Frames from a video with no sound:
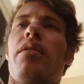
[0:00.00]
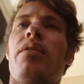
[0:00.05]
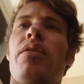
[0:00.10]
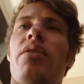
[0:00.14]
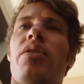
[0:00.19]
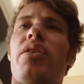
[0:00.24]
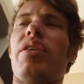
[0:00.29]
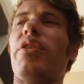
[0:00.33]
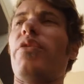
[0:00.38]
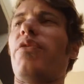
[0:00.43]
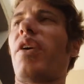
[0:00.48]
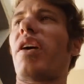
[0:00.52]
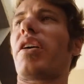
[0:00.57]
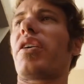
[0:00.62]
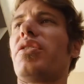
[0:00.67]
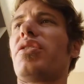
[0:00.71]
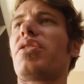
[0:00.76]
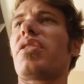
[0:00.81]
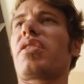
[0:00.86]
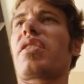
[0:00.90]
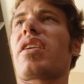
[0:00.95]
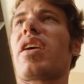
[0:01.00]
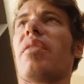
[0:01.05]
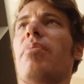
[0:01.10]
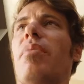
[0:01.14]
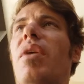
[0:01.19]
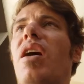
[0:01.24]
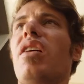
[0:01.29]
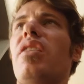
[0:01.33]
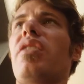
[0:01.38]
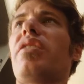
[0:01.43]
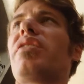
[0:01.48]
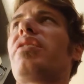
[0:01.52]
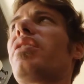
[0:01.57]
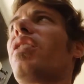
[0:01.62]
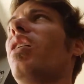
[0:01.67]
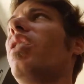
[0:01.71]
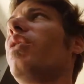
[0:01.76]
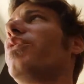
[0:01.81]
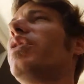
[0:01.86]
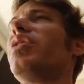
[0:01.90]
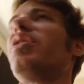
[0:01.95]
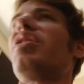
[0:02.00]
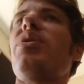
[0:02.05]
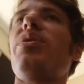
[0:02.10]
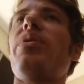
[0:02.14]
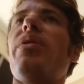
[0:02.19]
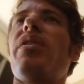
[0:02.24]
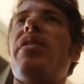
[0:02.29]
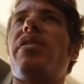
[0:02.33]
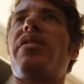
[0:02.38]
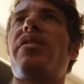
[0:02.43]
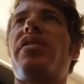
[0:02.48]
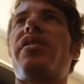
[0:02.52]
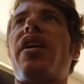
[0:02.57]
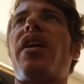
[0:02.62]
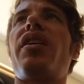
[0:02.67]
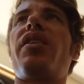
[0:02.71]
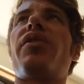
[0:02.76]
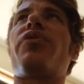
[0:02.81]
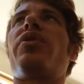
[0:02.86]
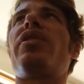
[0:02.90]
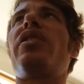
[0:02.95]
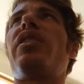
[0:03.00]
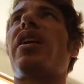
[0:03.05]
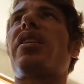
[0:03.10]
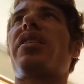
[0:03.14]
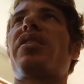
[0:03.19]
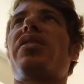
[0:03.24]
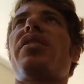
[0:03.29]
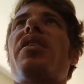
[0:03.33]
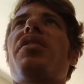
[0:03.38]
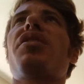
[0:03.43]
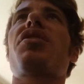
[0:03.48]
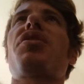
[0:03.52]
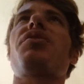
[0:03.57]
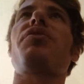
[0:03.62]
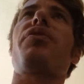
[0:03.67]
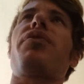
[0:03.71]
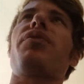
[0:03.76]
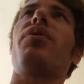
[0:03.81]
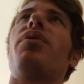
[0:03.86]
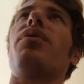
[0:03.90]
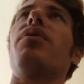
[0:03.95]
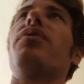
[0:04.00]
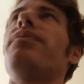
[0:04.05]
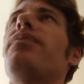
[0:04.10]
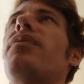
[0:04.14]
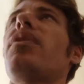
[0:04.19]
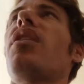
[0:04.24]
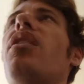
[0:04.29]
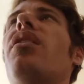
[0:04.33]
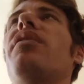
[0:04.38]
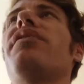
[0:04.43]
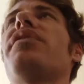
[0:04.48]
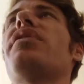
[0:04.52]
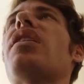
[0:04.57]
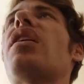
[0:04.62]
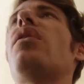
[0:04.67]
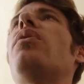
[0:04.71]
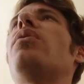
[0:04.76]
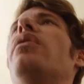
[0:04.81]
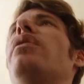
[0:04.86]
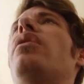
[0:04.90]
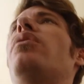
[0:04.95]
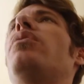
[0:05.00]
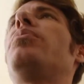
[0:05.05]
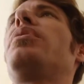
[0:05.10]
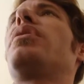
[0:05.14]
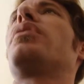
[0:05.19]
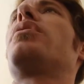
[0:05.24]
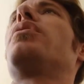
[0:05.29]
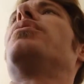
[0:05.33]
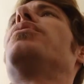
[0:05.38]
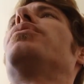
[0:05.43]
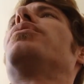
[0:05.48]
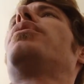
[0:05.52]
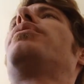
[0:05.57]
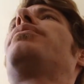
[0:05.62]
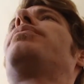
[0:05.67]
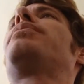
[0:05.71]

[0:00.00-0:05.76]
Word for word: Yo, if I could just get myself into a state of relaxation for half an hour, that would be cool